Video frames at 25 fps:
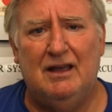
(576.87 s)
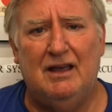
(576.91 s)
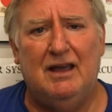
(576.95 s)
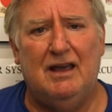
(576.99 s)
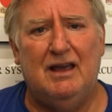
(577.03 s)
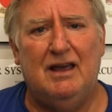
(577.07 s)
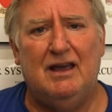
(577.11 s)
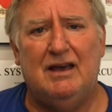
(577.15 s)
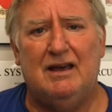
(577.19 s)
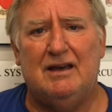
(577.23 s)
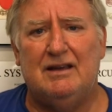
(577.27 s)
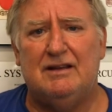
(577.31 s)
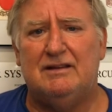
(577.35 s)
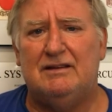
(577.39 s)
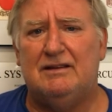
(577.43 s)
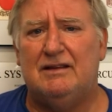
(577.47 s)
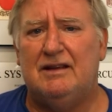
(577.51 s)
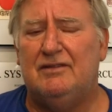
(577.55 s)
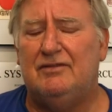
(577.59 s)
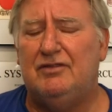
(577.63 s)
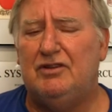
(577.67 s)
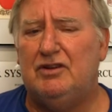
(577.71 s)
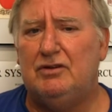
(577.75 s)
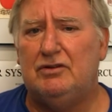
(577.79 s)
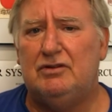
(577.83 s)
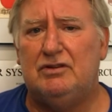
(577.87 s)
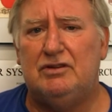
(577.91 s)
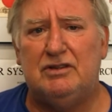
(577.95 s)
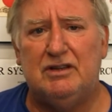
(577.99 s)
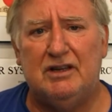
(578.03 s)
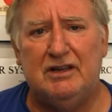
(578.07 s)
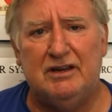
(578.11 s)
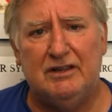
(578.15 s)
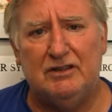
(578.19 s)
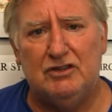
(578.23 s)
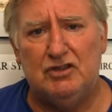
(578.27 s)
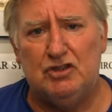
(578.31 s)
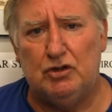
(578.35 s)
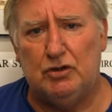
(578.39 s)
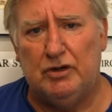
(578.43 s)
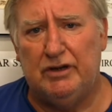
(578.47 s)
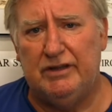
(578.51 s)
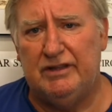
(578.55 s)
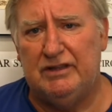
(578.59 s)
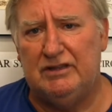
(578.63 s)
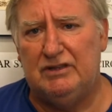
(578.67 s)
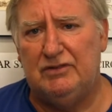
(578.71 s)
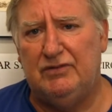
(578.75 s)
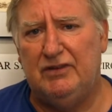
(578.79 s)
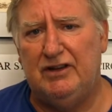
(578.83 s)
And if you did enjoy
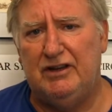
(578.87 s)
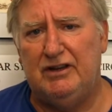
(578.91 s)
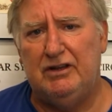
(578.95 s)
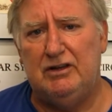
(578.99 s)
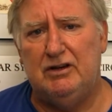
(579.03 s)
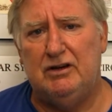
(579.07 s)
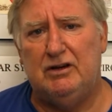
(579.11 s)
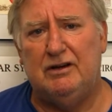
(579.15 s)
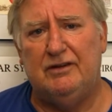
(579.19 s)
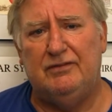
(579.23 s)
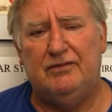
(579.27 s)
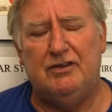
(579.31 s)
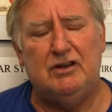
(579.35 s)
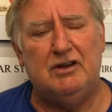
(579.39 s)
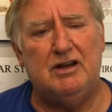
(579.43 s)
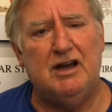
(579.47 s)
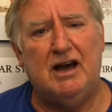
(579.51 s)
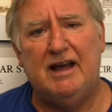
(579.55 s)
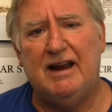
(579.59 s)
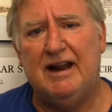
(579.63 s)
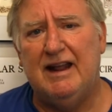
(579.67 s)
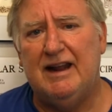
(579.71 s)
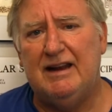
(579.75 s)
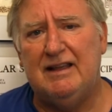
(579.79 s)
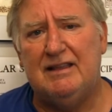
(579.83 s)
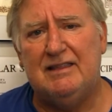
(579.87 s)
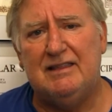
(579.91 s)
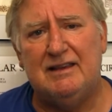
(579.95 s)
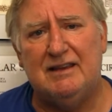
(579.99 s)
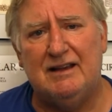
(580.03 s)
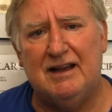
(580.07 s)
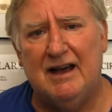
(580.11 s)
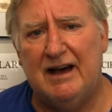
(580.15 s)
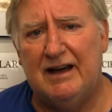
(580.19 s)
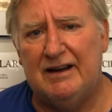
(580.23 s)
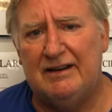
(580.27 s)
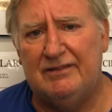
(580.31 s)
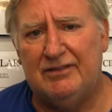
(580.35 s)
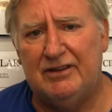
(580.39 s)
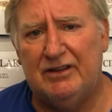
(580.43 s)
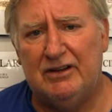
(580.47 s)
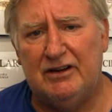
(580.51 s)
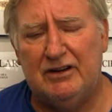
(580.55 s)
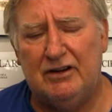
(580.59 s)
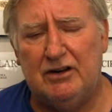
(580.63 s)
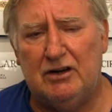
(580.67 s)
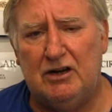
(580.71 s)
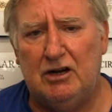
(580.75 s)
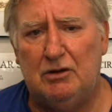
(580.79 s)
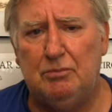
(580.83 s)
this video, if you got anything out of it
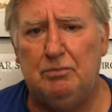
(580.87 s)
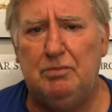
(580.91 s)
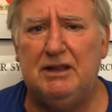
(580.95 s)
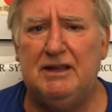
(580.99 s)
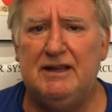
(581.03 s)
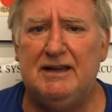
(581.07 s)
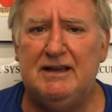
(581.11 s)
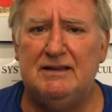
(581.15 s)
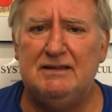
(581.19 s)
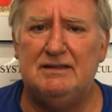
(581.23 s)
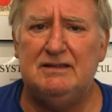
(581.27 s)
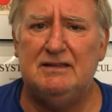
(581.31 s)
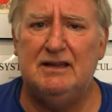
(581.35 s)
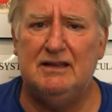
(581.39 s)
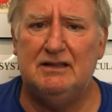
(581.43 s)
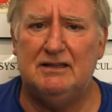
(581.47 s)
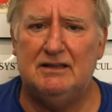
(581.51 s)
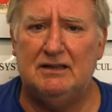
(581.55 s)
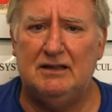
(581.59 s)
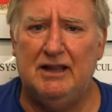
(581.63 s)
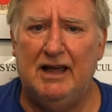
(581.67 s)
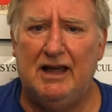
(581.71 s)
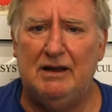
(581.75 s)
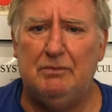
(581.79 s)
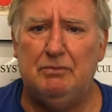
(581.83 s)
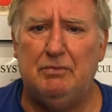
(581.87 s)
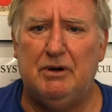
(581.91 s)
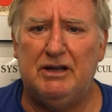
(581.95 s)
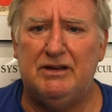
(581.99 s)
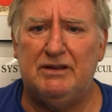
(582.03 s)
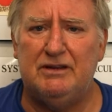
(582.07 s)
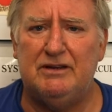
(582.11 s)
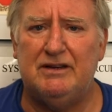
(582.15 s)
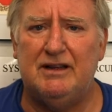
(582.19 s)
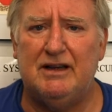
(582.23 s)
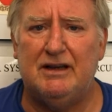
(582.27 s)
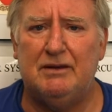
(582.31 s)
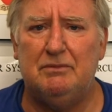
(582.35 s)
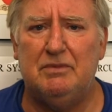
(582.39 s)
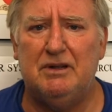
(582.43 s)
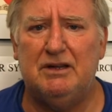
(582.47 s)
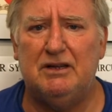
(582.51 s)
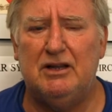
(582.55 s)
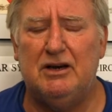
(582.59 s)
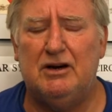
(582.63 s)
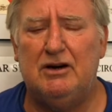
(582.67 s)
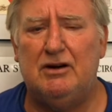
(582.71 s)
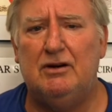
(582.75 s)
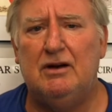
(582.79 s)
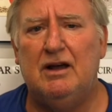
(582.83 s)
at all, please hit the like button down
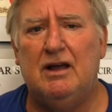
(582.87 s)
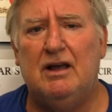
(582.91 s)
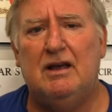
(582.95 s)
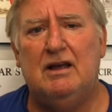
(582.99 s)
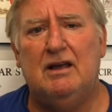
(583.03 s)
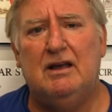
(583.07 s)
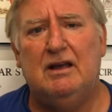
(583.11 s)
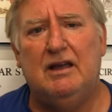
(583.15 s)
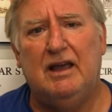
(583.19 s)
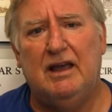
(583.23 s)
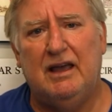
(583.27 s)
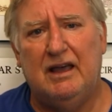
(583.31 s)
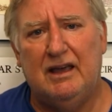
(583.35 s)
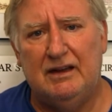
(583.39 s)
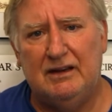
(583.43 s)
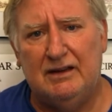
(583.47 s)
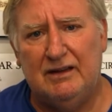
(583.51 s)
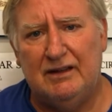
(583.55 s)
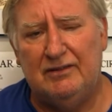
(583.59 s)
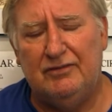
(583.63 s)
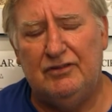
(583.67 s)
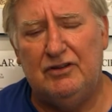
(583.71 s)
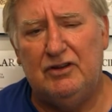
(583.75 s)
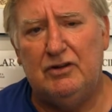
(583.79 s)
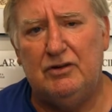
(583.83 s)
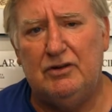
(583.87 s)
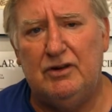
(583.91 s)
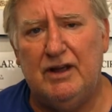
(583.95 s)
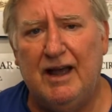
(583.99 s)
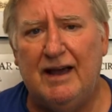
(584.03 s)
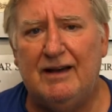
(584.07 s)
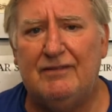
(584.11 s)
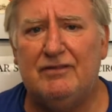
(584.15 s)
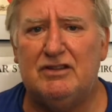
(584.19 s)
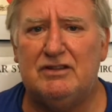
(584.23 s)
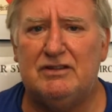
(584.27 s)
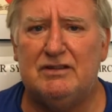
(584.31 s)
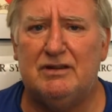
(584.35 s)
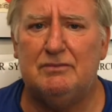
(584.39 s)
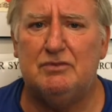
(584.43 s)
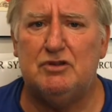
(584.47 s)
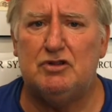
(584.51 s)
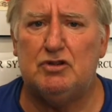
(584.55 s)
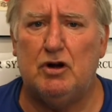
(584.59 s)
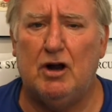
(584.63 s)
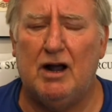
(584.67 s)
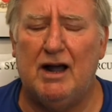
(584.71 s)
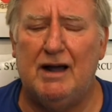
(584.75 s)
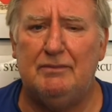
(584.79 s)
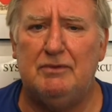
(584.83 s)
below. And if you haven't
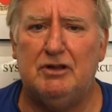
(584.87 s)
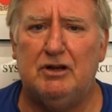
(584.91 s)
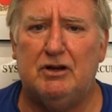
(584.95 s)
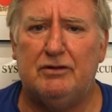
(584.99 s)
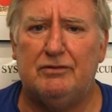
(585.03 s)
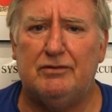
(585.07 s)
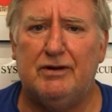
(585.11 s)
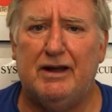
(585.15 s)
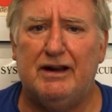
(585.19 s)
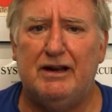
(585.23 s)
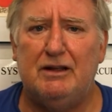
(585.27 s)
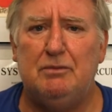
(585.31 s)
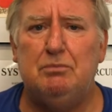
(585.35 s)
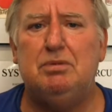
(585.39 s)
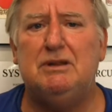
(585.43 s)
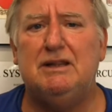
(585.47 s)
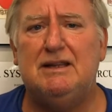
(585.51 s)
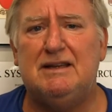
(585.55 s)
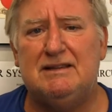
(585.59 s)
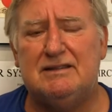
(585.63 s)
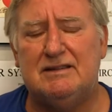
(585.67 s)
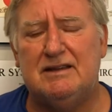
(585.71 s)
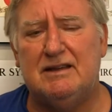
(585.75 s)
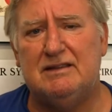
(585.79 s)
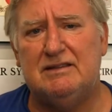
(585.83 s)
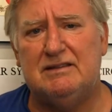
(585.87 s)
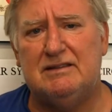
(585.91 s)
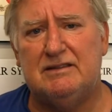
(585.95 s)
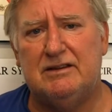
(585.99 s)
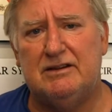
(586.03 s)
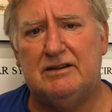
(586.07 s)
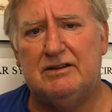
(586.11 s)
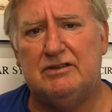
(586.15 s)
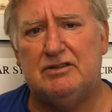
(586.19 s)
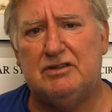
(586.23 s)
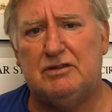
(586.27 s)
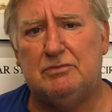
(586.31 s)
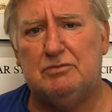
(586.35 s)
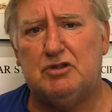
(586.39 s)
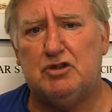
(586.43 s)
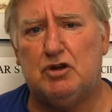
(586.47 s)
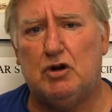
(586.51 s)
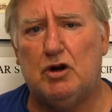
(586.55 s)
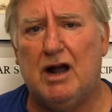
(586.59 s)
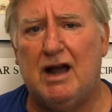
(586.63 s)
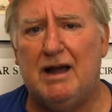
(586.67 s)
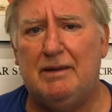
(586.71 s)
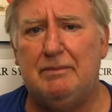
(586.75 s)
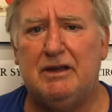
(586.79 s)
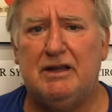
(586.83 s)
subscribed already, please consider
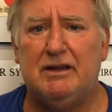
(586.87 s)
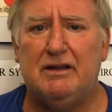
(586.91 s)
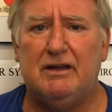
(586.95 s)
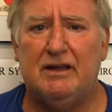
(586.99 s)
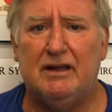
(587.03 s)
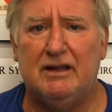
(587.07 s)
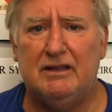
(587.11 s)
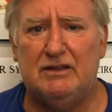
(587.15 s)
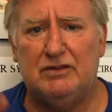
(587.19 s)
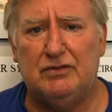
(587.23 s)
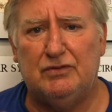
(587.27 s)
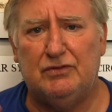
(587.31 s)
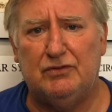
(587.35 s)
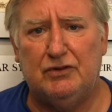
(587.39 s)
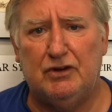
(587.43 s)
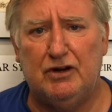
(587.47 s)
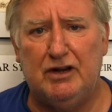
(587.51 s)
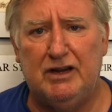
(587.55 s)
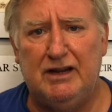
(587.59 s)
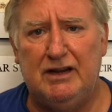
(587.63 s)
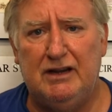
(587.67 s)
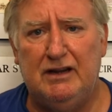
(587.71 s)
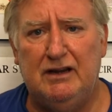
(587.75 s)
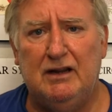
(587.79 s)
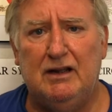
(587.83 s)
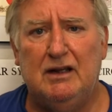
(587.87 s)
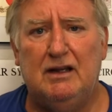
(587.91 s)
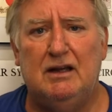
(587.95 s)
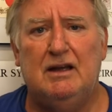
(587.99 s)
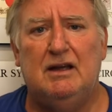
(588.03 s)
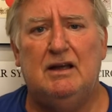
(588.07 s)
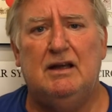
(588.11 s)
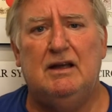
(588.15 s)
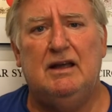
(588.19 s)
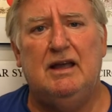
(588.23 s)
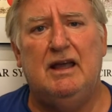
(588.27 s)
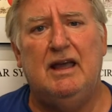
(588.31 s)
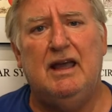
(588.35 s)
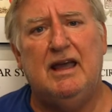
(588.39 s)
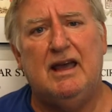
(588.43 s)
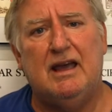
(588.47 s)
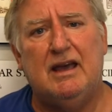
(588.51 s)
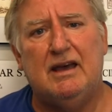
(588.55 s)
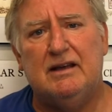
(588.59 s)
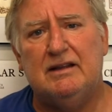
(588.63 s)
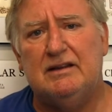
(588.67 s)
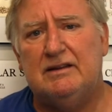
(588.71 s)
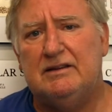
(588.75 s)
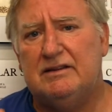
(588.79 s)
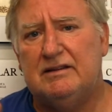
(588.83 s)
subscribing. It's free
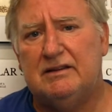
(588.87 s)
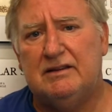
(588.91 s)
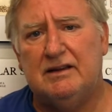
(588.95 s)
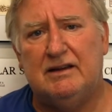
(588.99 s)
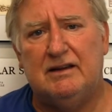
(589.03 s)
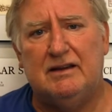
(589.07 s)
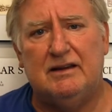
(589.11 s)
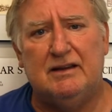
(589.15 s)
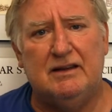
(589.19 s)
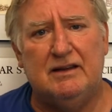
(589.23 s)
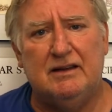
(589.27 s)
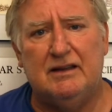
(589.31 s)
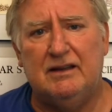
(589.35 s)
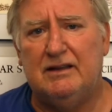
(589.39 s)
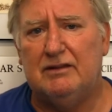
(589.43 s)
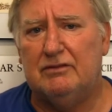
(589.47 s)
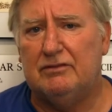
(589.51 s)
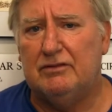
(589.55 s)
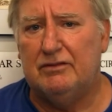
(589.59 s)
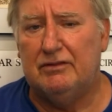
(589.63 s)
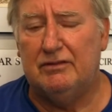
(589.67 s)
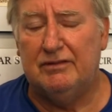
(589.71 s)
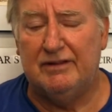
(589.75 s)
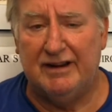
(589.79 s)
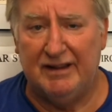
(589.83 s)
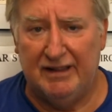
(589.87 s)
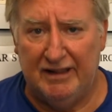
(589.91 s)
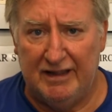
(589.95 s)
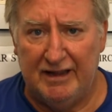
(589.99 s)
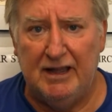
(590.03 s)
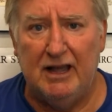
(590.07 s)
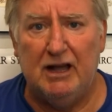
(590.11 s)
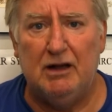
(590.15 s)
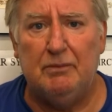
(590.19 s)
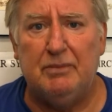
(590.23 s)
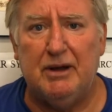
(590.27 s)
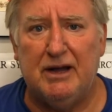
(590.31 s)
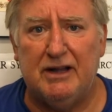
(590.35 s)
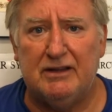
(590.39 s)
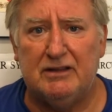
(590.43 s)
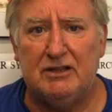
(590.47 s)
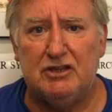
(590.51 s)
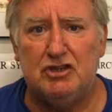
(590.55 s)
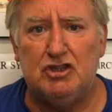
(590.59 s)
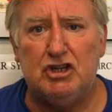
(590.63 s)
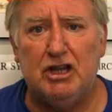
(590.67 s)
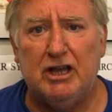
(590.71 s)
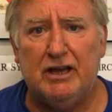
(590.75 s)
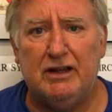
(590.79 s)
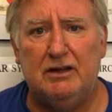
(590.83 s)
and uh, it will really help out the
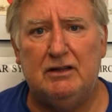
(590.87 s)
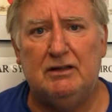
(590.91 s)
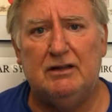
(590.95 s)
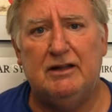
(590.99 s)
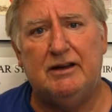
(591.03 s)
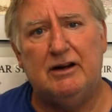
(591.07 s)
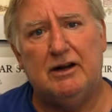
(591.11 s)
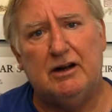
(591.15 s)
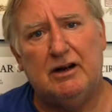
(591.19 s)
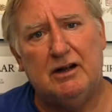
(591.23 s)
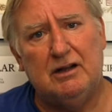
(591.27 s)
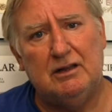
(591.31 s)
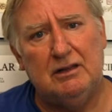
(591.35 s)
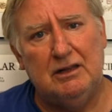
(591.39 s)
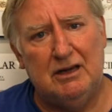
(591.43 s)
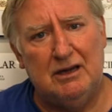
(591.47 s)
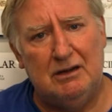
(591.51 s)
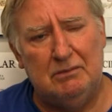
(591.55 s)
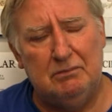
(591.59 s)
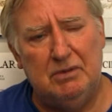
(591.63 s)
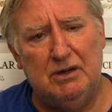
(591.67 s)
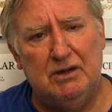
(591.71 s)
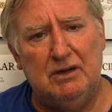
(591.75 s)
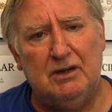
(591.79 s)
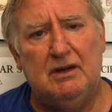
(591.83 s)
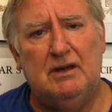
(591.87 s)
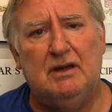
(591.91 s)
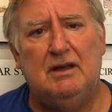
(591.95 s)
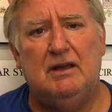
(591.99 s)
channel and our club.